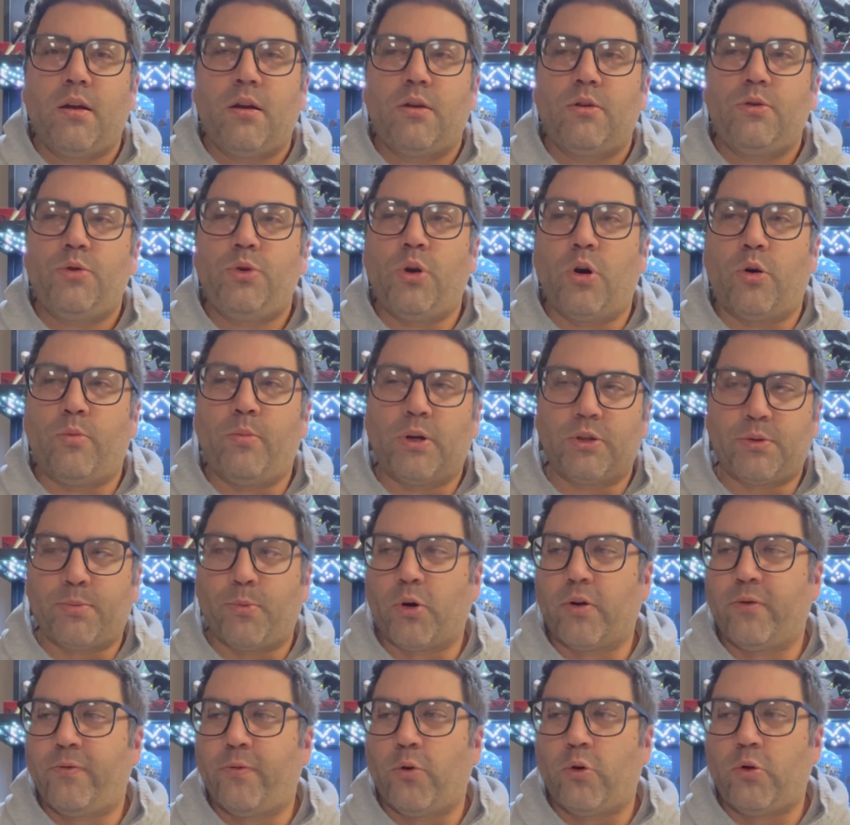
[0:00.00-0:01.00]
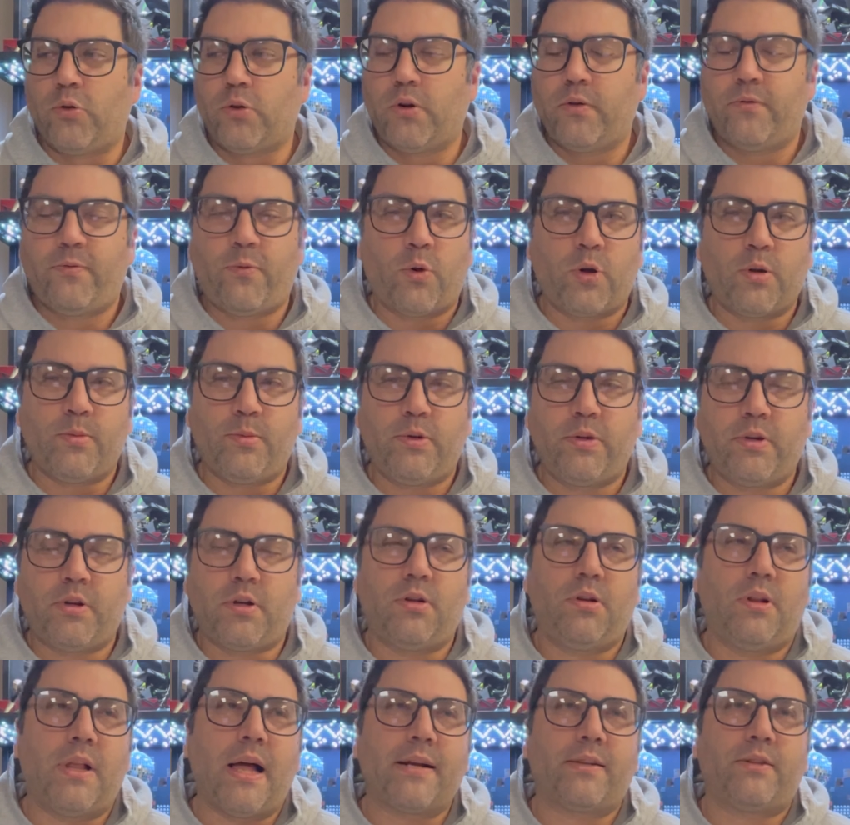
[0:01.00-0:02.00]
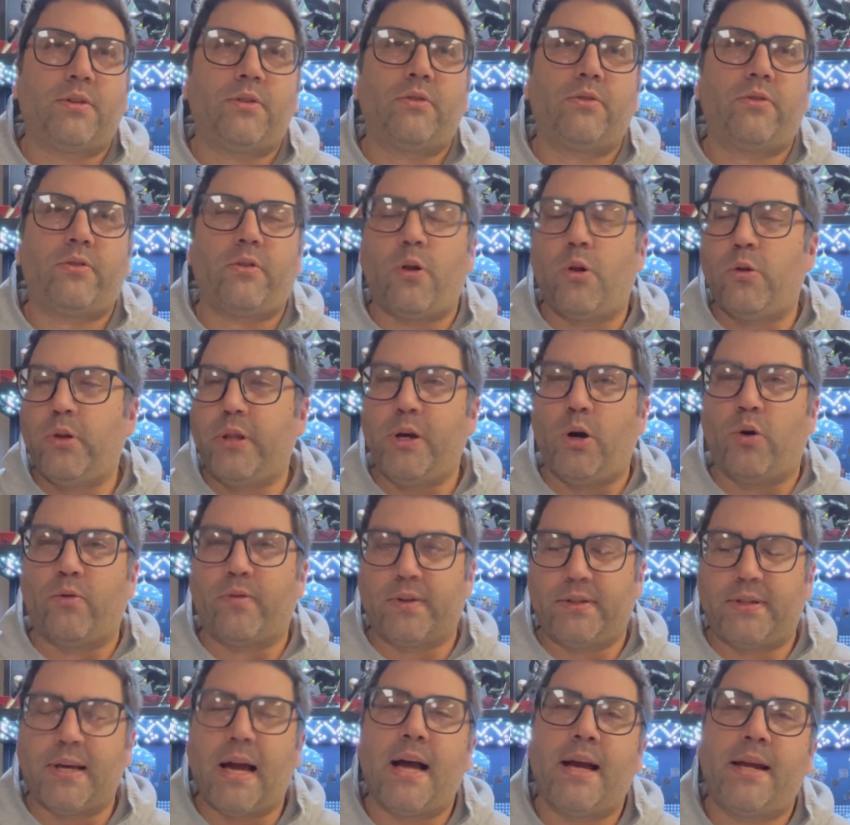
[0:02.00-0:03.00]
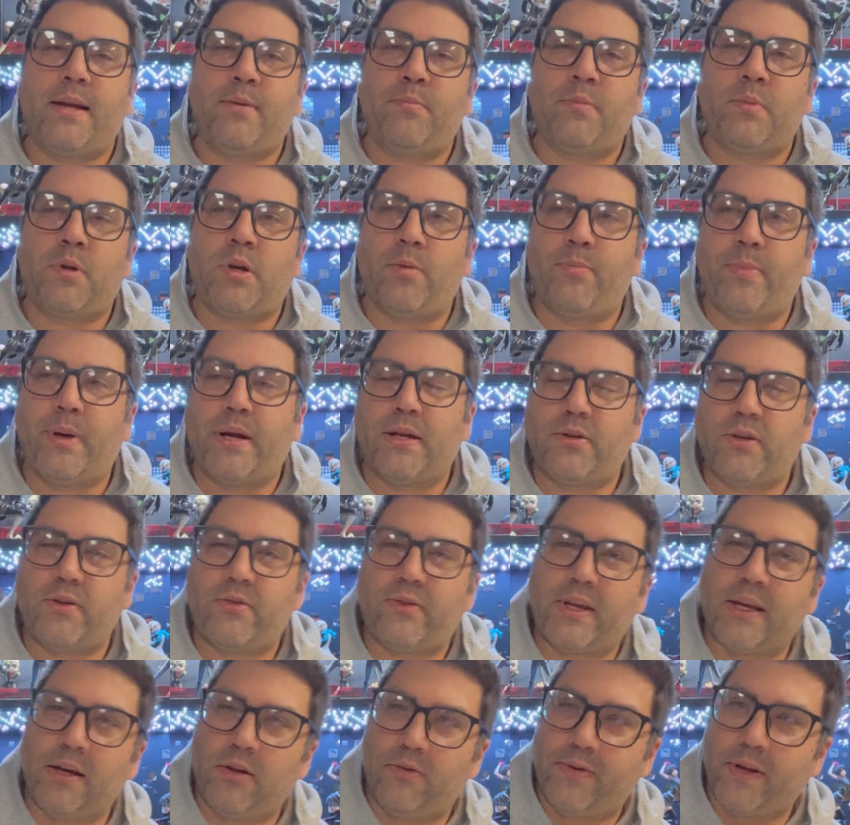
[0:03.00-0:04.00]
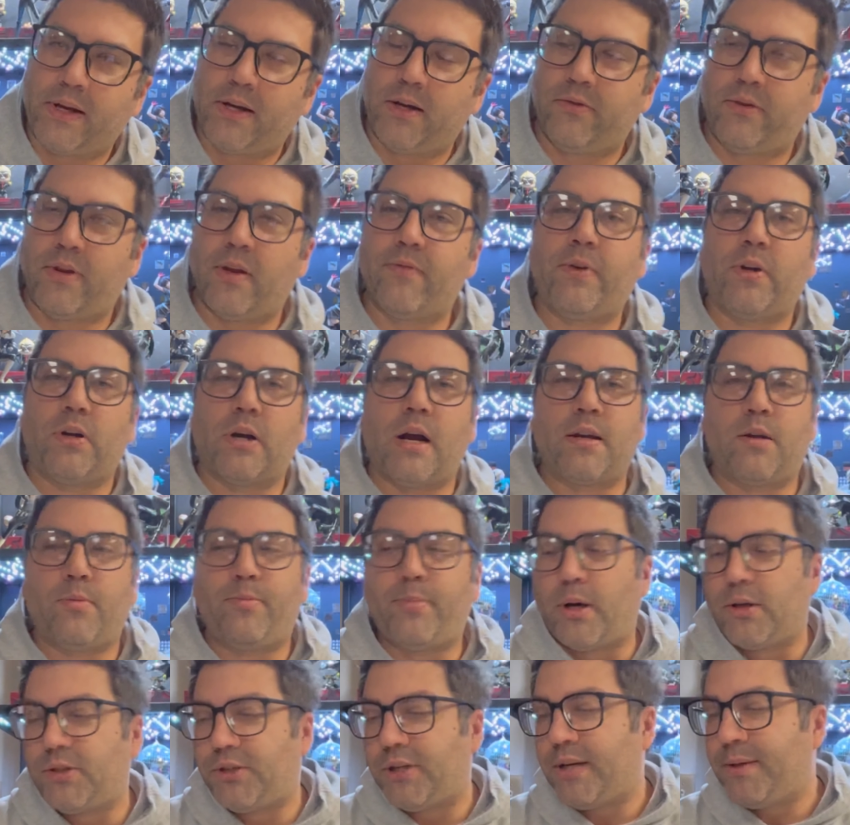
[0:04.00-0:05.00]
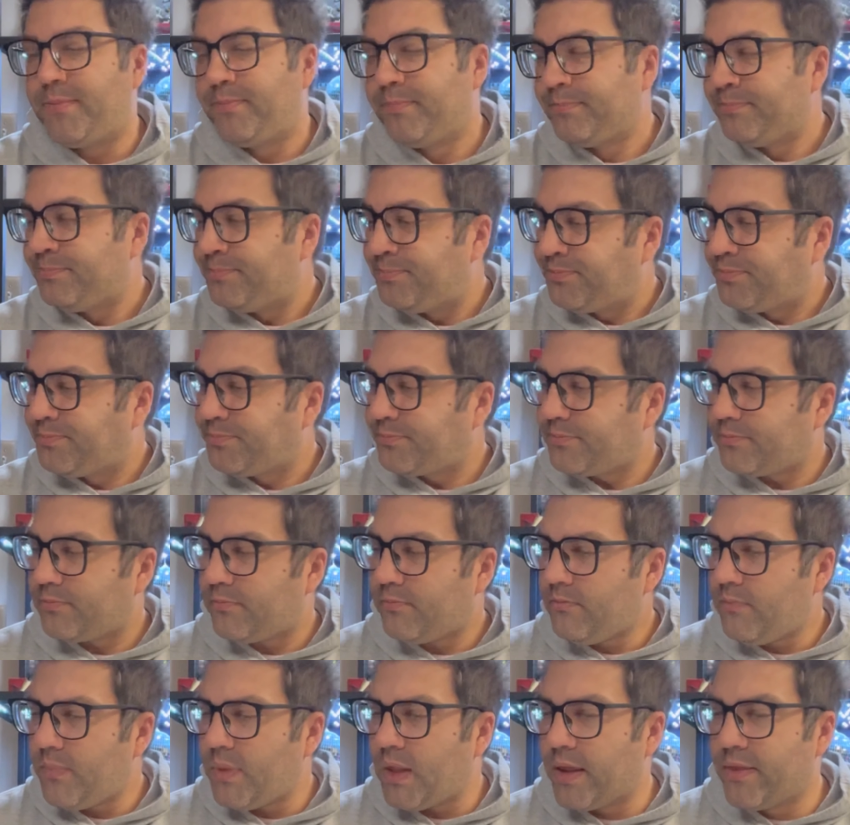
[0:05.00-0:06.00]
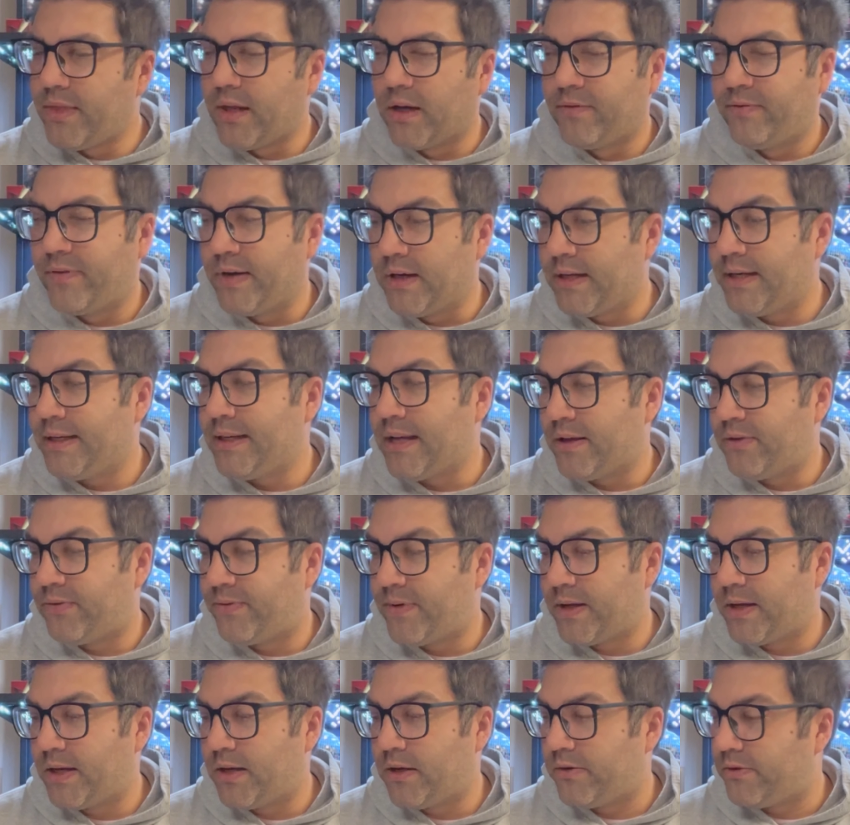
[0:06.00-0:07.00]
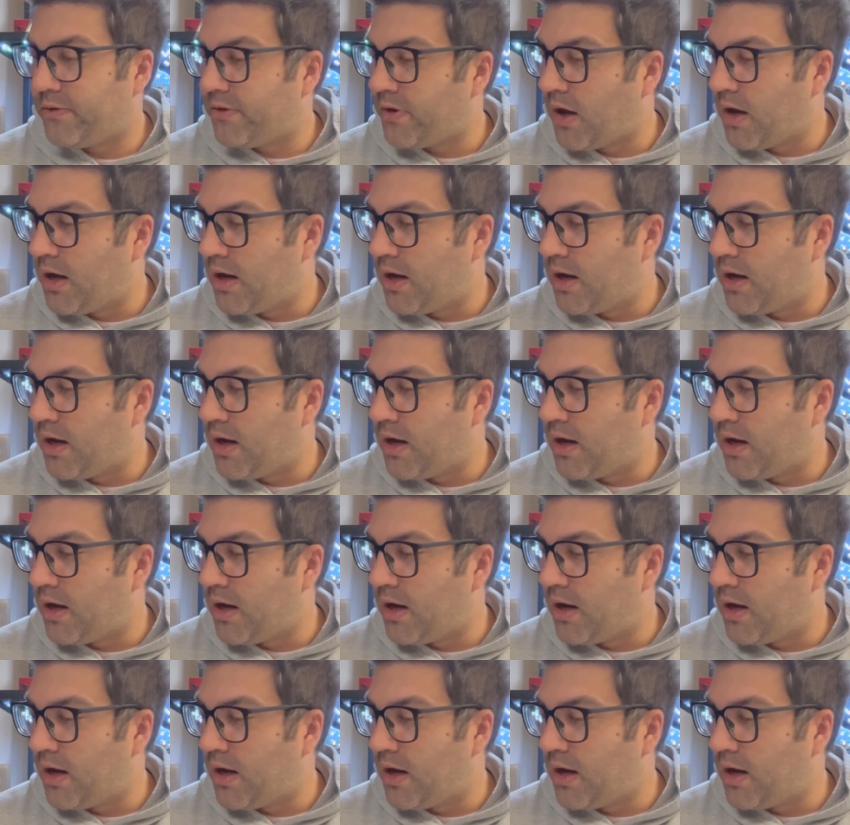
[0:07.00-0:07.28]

You know, much more affordable to collect slowly over time compared to scale figures if you're on a budget. They're very nice figures.